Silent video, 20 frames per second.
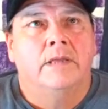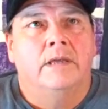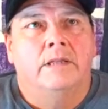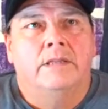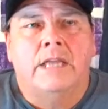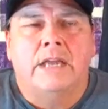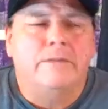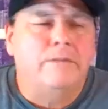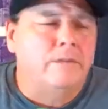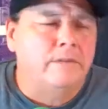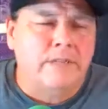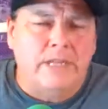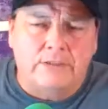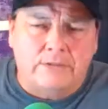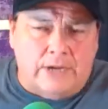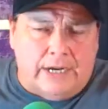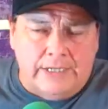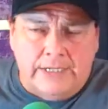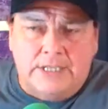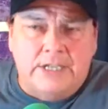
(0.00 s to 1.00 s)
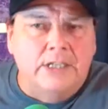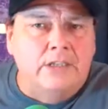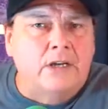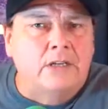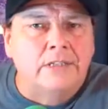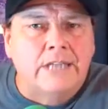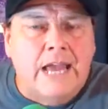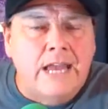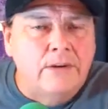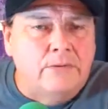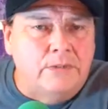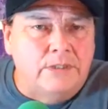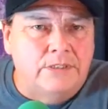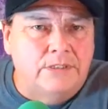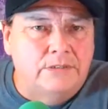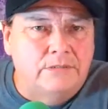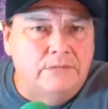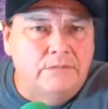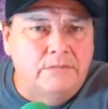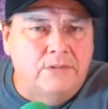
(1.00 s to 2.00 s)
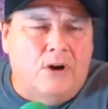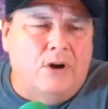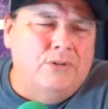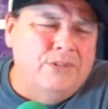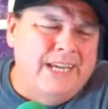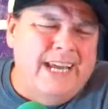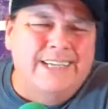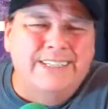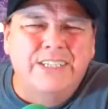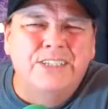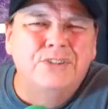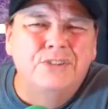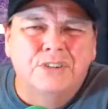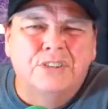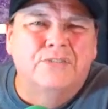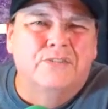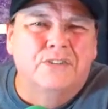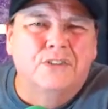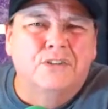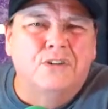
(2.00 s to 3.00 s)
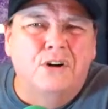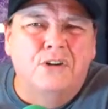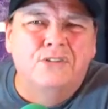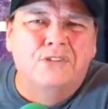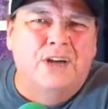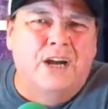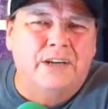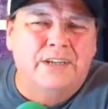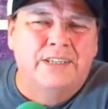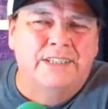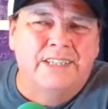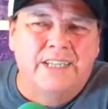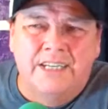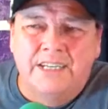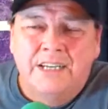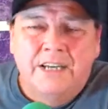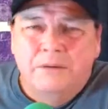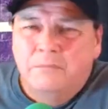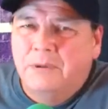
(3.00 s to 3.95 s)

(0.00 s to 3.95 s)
They tried to kill our language. Oh yeah, they used it for the code talking thing.